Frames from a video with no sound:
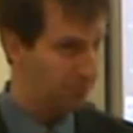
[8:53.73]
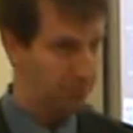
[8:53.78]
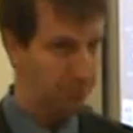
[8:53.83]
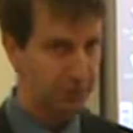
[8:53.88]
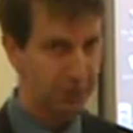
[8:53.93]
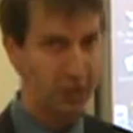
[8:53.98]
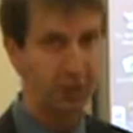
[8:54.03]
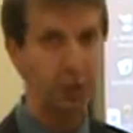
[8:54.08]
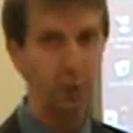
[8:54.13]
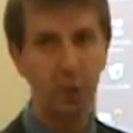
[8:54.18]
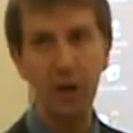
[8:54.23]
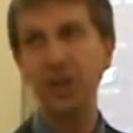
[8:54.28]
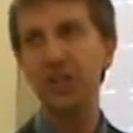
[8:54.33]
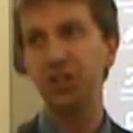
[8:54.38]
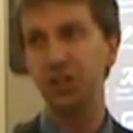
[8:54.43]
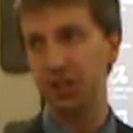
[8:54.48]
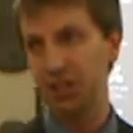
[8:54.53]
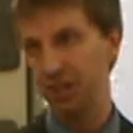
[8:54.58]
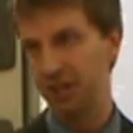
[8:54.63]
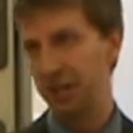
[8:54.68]

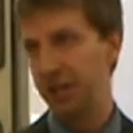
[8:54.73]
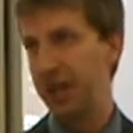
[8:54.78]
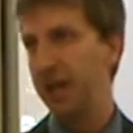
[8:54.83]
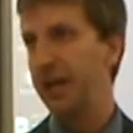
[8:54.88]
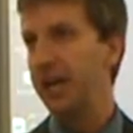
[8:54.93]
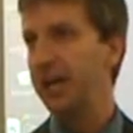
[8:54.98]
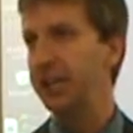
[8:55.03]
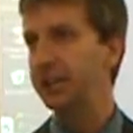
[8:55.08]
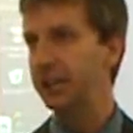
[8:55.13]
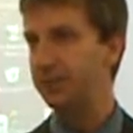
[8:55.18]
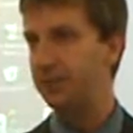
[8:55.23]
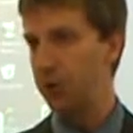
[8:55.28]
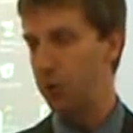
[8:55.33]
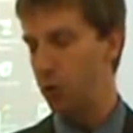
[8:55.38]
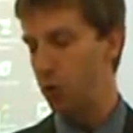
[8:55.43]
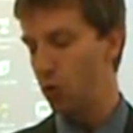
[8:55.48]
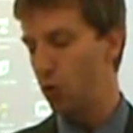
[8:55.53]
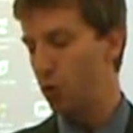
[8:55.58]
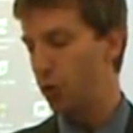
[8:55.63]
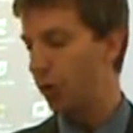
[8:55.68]
situation is if
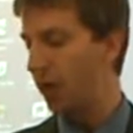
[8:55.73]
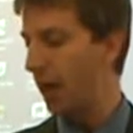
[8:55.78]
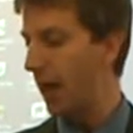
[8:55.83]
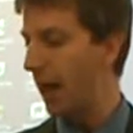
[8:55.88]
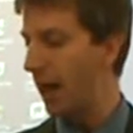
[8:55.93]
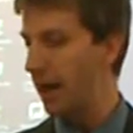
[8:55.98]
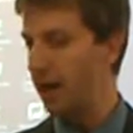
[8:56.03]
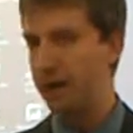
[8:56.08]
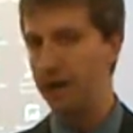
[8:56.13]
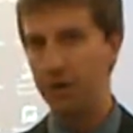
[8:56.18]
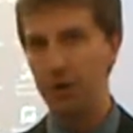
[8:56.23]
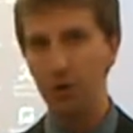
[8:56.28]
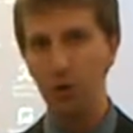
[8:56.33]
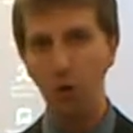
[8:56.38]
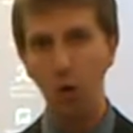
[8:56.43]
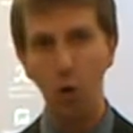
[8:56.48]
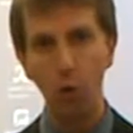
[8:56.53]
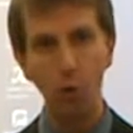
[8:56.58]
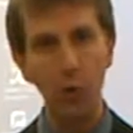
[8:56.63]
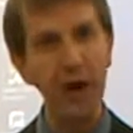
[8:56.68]
you can
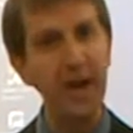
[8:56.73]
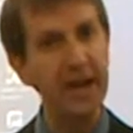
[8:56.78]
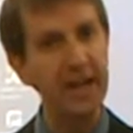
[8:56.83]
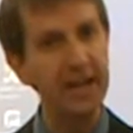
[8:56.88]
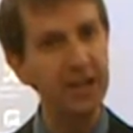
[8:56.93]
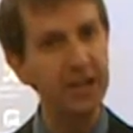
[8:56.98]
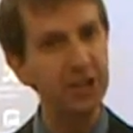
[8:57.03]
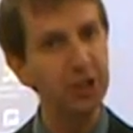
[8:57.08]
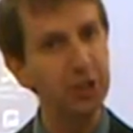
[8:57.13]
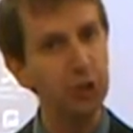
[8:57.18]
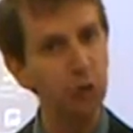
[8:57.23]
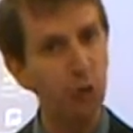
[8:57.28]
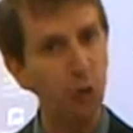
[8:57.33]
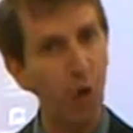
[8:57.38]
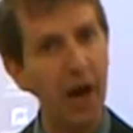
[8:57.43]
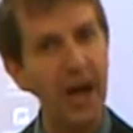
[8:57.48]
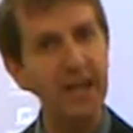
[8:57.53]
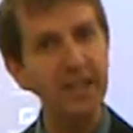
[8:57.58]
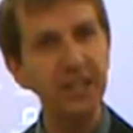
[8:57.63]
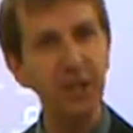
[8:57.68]
arrange to
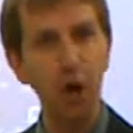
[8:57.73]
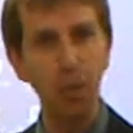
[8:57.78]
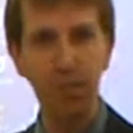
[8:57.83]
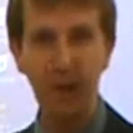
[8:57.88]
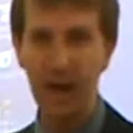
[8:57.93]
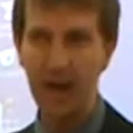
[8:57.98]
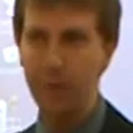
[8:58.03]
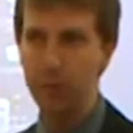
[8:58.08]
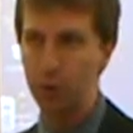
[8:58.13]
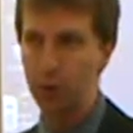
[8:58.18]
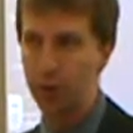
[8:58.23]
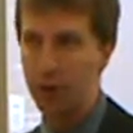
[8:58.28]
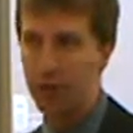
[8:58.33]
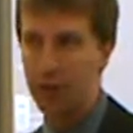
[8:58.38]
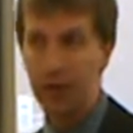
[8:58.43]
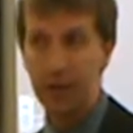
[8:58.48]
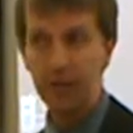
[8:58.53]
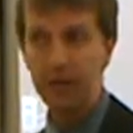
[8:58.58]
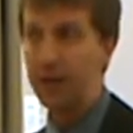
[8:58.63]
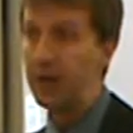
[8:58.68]
write a paper
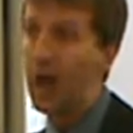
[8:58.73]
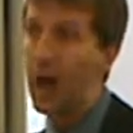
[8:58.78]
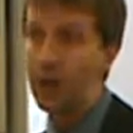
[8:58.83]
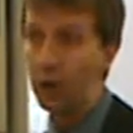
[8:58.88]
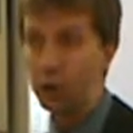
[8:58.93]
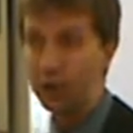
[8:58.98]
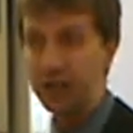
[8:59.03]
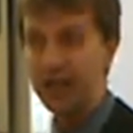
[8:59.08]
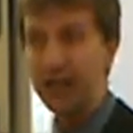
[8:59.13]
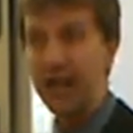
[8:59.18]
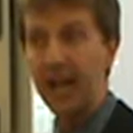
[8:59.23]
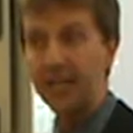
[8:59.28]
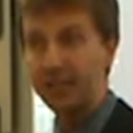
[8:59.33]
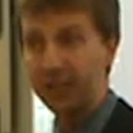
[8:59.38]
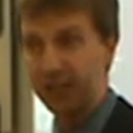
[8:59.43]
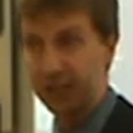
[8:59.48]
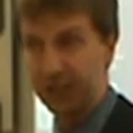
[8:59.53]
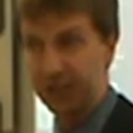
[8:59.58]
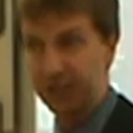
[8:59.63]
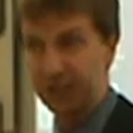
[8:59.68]
that not only
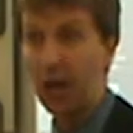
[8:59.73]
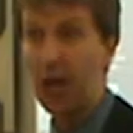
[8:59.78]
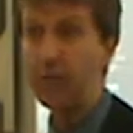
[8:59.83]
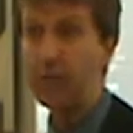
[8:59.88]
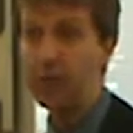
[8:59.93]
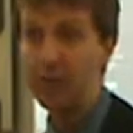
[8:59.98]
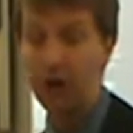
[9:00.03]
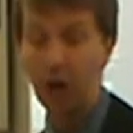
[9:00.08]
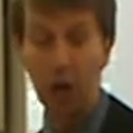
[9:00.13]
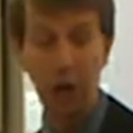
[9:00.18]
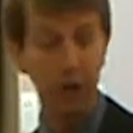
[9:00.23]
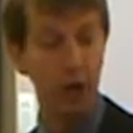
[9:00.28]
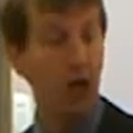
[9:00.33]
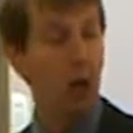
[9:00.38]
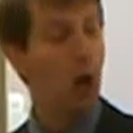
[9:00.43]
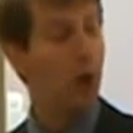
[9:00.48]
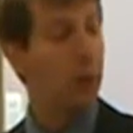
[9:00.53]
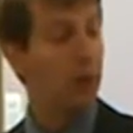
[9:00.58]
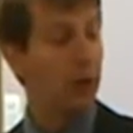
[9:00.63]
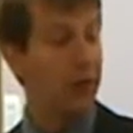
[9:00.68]
gets the assignment done,
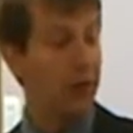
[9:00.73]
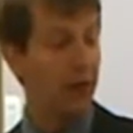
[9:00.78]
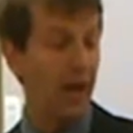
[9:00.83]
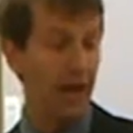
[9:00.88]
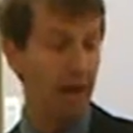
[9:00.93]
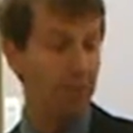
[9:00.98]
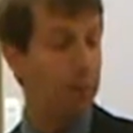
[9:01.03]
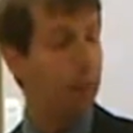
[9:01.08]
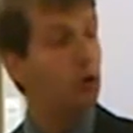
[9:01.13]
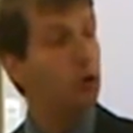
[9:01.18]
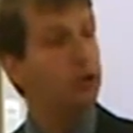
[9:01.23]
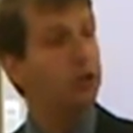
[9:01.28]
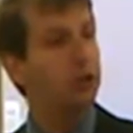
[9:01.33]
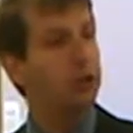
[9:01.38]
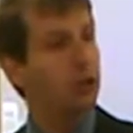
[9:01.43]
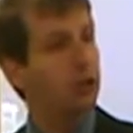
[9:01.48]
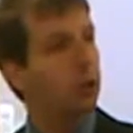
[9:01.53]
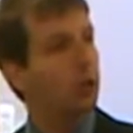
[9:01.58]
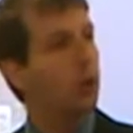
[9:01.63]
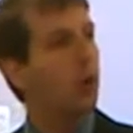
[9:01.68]
but that puts
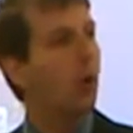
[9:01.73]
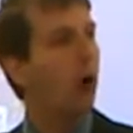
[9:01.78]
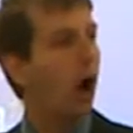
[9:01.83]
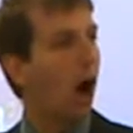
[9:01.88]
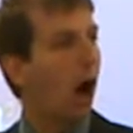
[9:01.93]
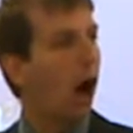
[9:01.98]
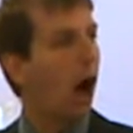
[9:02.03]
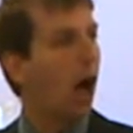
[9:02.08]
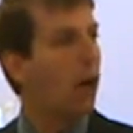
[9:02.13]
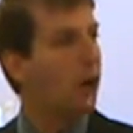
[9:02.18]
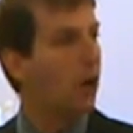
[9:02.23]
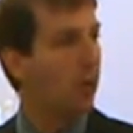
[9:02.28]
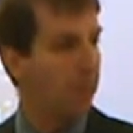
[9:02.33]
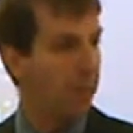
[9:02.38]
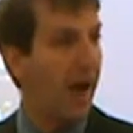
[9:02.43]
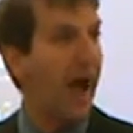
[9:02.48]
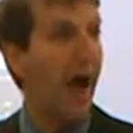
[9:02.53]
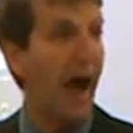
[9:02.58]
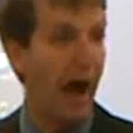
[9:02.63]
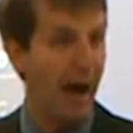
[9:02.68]
you on a
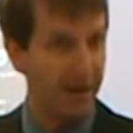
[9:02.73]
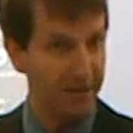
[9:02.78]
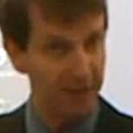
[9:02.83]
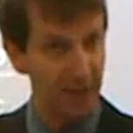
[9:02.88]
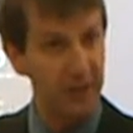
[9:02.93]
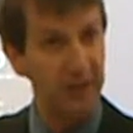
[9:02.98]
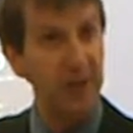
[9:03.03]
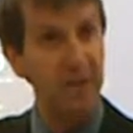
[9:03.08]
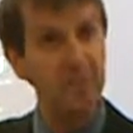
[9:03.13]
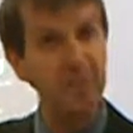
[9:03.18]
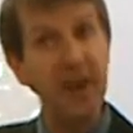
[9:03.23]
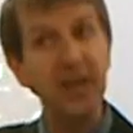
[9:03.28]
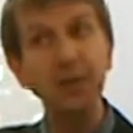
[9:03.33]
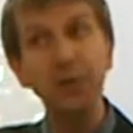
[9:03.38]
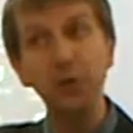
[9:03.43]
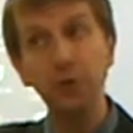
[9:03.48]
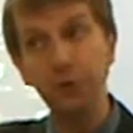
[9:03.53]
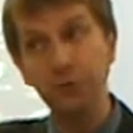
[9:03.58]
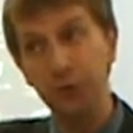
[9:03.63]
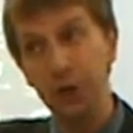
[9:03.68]
path and that
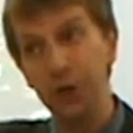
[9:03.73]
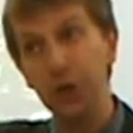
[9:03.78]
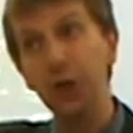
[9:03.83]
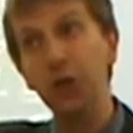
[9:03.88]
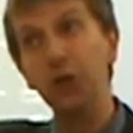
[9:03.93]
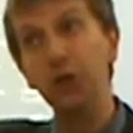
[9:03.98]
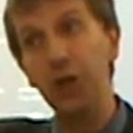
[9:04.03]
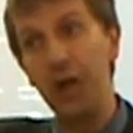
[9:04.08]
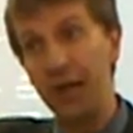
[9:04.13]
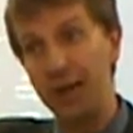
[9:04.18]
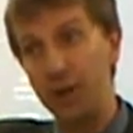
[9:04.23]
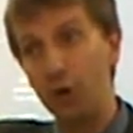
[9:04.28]
makes you feel like